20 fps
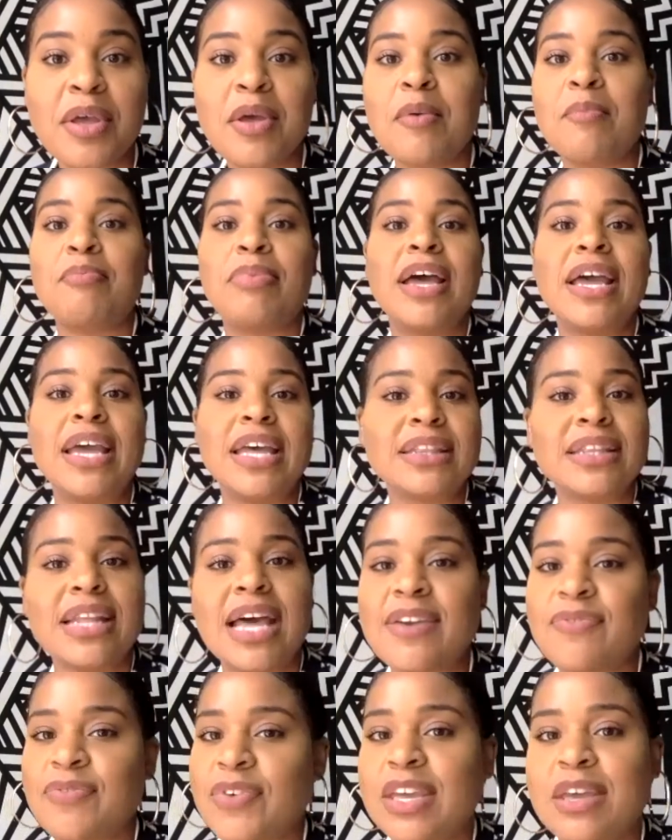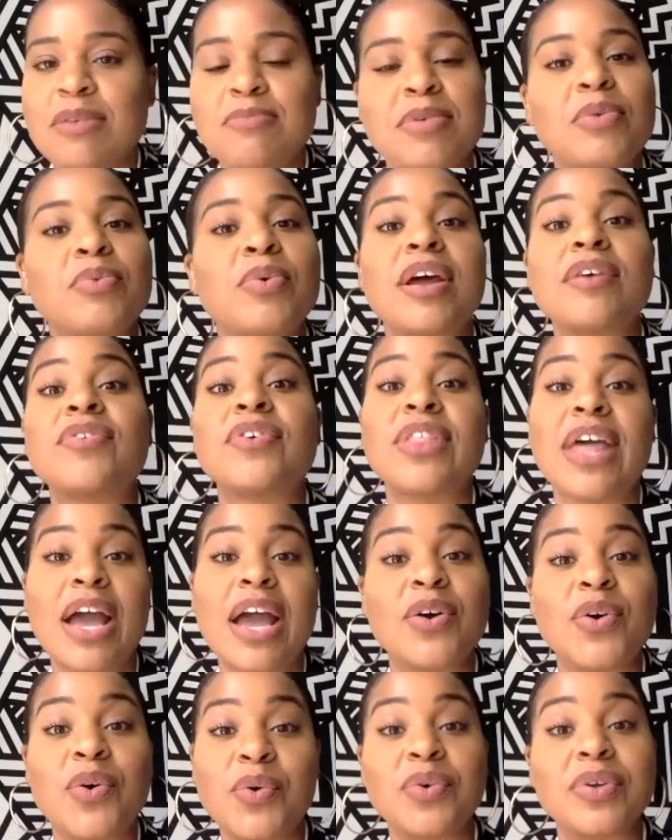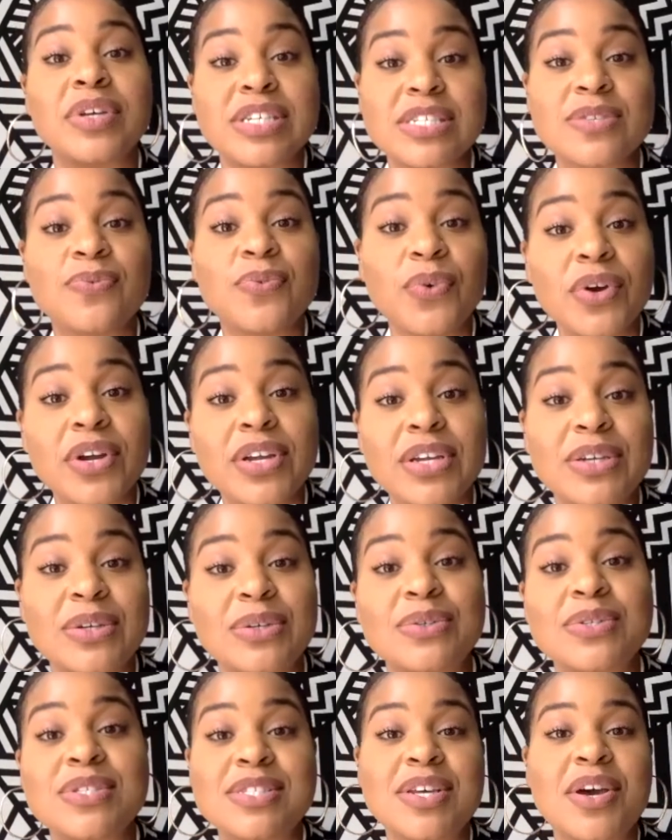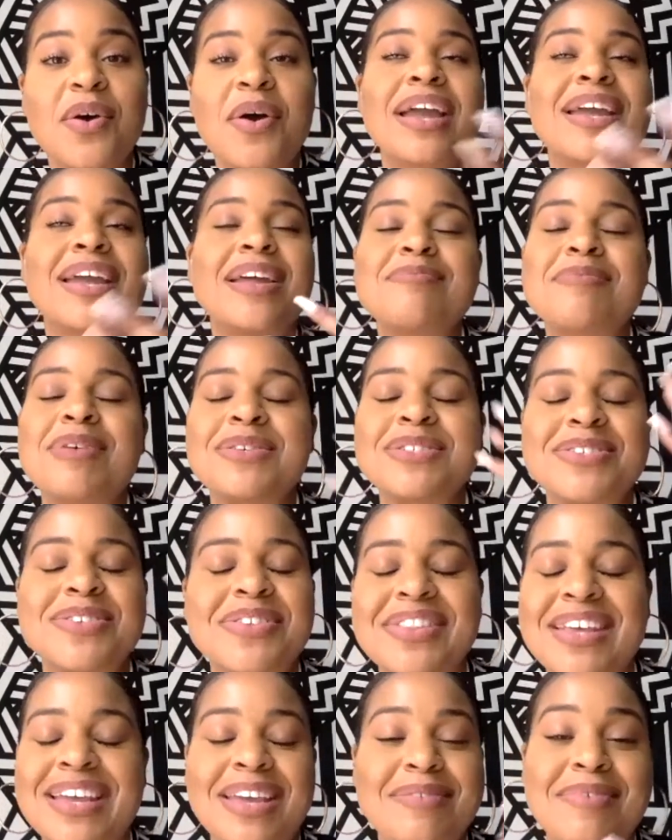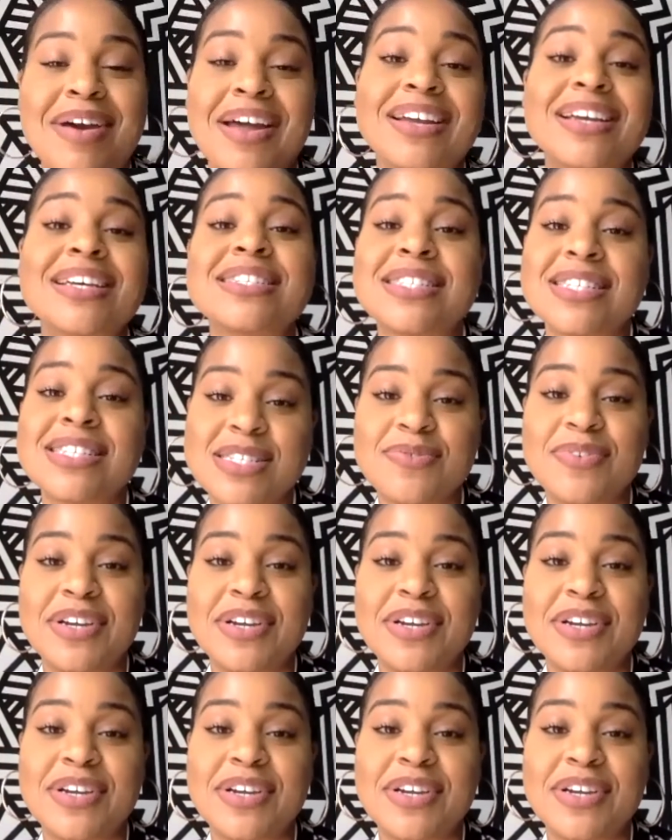But in life, it can be whatever that goal is for you. So I get emotional thinking about it because he is very,